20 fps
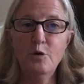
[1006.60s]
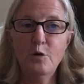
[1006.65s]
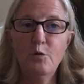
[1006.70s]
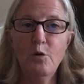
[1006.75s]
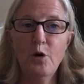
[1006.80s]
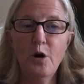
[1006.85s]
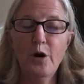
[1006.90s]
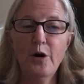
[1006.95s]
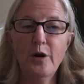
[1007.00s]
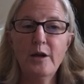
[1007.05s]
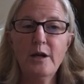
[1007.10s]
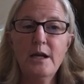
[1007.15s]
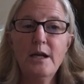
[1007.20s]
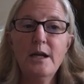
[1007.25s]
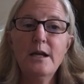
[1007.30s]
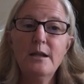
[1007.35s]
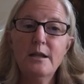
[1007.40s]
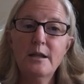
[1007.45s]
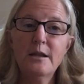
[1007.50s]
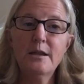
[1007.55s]
will work,
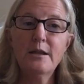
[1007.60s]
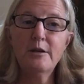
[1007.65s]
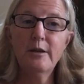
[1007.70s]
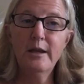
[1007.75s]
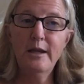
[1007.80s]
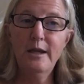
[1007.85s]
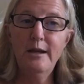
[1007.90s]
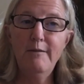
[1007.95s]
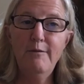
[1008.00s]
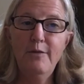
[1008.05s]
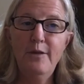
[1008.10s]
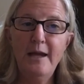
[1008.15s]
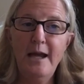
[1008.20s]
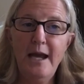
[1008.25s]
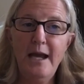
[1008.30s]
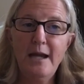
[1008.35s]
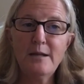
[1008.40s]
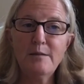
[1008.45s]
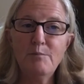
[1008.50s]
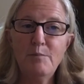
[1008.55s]
then they'll leave
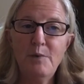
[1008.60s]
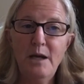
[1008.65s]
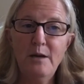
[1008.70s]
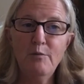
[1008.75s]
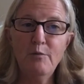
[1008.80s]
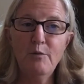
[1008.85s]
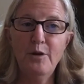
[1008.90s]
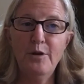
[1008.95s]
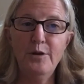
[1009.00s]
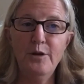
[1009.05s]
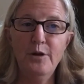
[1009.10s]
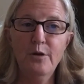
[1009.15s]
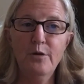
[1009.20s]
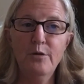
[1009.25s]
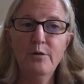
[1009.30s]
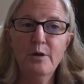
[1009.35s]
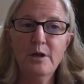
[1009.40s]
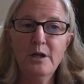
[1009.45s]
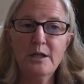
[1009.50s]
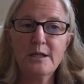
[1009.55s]
that pet with
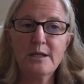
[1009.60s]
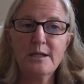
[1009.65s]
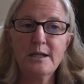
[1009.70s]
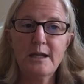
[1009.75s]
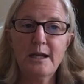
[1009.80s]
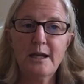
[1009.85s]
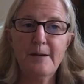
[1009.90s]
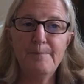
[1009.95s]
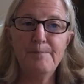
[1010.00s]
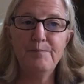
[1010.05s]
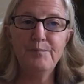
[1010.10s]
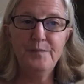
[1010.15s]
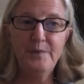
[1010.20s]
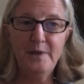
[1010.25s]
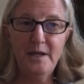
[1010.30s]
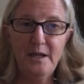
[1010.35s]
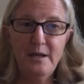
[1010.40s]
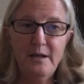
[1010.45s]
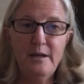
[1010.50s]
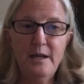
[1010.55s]
you
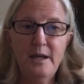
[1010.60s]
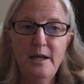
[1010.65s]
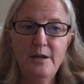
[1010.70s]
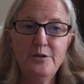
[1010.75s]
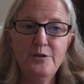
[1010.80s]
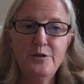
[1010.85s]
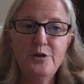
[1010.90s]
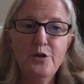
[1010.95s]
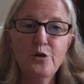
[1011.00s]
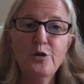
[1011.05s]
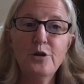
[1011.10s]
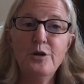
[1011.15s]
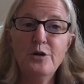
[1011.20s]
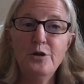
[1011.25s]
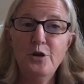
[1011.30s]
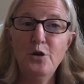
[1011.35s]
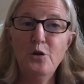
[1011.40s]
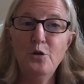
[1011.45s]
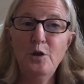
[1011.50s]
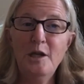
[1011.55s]
as your
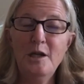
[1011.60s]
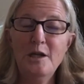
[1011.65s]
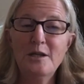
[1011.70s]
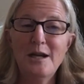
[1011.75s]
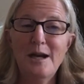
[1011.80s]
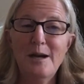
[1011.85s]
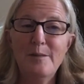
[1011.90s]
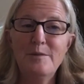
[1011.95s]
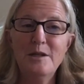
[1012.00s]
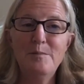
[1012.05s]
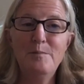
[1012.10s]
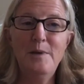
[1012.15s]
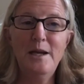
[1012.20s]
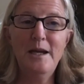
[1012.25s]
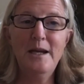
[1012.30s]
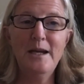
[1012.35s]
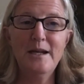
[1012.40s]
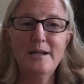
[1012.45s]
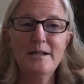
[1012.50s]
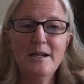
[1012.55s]
newly adopted
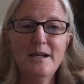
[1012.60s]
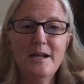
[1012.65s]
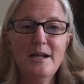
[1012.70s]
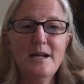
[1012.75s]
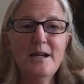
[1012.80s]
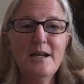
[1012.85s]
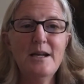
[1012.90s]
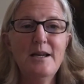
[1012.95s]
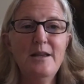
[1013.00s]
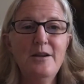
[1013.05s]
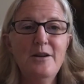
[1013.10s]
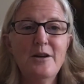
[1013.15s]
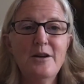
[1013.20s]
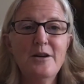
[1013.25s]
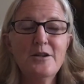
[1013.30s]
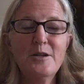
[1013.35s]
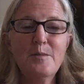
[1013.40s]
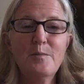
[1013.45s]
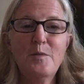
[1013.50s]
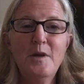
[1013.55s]
pet. The
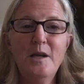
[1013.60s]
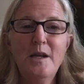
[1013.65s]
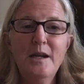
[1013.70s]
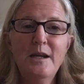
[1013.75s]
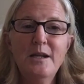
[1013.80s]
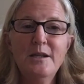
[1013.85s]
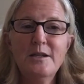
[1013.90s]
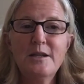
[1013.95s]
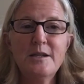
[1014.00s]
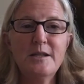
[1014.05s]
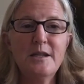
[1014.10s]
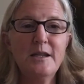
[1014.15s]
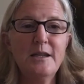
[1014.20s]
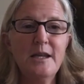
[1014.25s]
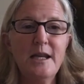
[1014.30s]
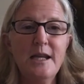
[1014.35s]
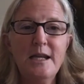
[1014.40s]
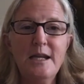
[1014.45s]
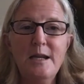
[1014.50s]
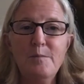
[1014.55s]
awesome thing is
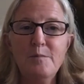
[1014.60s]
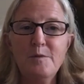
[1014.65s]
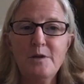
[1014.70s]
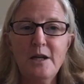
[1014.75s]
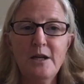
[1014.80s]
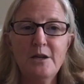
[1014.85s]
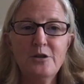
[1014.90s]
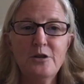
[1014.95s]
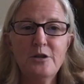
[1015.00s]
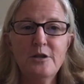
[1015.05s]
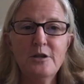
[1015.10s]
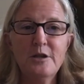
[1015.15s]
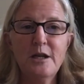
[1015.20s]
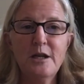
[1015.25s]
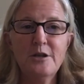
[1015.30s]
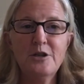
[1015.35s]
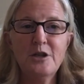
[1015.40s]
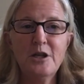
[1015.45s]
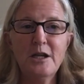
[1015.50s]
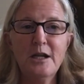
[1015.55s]
that they keep
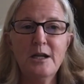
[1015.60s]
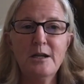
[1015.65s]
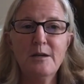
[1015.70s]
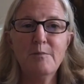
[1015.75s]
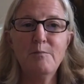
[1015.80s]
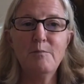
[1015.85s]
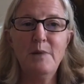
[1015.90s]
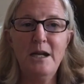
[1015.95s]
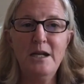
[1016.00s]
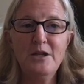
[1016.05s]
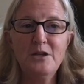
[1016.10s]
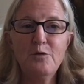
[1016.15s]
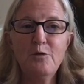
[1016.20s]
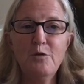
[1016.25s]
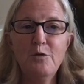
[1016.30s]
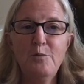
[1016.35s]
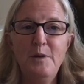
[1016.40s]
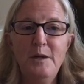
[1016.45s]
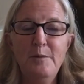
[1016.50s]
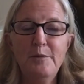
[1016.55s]
touching and base
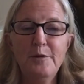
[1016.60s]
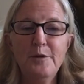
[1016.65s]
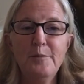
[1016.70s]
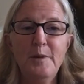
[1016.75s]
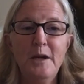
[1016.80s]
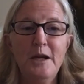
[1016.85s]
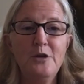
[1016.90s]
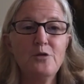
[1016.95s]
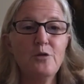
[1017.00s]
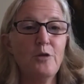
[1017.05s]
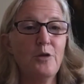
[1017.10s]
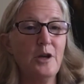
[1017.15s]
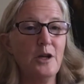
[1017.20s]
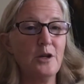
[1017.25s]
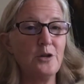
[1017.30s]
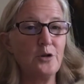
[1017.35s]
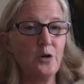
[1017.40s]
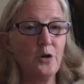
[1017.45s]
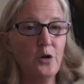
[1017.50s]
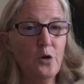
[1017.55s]
with people to make sure
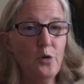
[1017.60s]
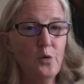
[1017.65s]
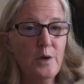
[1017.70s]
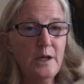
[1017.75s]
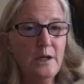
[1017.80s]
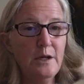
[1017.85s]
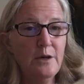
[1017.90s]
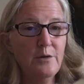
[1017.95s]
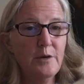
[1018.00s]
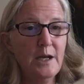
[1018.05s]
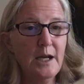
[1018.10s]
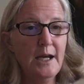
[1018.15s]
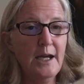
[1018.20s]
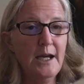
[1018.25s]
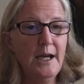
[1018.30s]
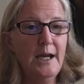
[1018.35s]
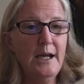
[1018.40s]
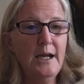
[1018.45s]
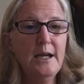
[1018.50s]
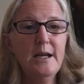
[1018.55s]
things are going
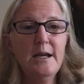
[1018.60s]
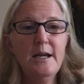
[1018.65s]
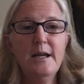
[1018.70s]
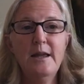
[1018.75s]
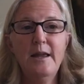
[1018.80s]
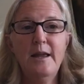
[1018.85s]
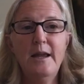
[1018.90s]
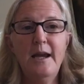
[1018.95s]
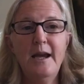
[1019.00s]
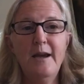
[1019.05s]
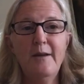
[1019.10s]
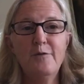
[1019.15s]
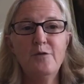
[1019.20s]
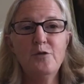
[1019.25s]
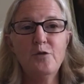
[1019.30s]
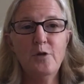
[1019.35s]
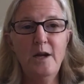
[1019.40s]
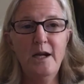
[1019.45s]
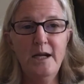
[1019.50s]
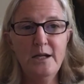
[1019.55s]
okay. They
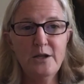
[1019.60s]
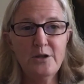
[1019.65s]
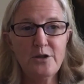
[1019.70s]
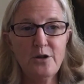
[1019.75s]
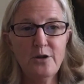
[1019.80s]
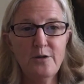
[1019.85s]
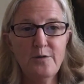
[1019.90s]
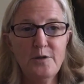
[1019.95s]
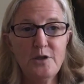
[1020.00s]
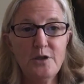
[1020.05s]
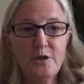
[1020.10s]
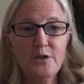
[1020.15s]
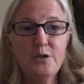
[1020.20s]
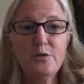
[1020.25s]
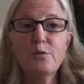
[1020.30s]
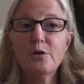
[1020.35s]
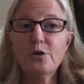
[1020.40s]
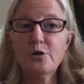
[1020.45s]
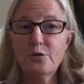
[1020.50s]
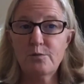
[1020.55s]
have training
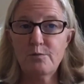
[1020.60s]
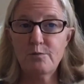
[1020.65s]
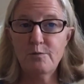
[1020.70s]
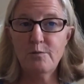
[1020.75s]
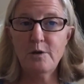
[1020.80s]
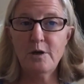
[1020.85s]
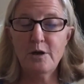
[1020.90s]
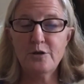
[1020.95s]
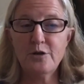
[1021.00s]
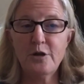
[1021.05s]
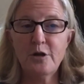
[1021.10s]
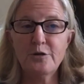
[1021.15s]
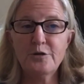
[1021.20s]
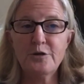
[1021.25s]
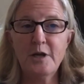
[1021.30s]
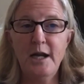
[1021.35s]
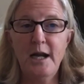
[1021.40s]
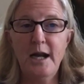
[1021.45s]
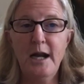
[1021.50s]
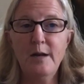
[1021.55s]
services, which
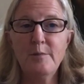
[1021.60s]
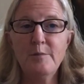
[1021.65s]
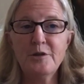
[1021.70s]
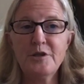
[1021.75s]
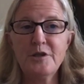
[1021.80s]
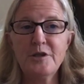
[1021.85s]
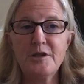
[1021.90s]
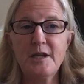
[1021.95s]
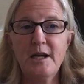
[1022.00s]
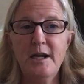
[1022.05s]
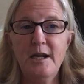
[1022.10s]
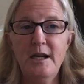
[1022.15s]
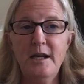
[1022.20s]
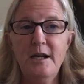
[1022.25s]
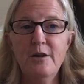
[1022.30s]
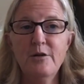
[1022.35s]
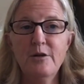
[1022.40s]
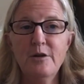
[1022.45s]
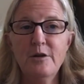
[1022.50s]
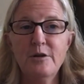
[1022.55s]
Charleston Animal Society
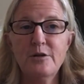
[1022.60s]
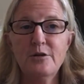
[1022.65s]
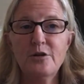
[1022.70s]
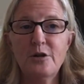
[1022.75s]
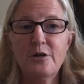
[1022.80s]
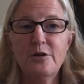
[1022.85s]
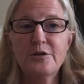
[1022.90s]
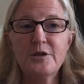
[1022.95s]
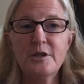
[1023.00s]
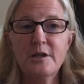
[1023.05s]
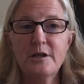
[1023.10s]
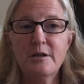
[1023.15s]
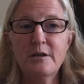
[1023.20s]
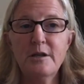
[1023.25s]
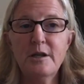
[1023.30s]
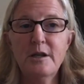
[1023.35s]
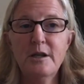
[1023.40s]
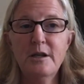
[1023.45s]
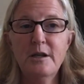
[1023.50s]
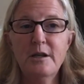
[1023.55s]
here in
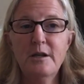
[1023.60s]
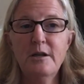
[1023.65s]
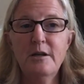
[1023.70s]
Charleston